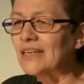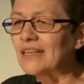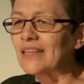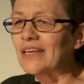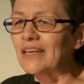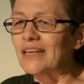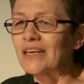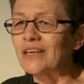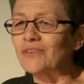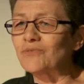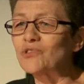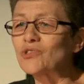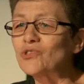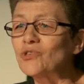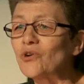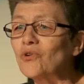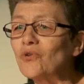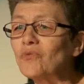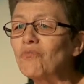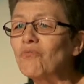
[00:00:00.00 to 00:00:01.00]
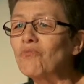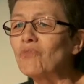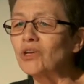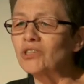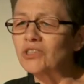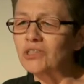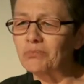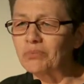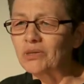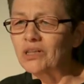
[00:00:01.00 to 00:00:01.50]
that have so
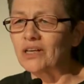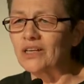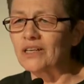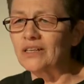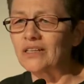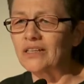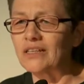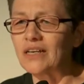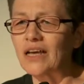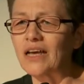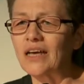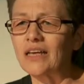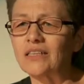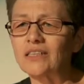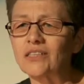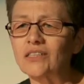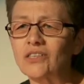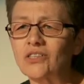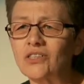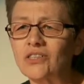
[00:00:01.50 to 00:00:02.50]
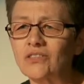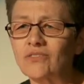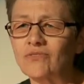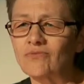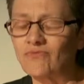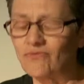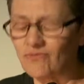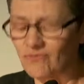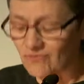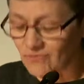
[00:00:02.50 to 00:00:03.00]
multiplied and had such an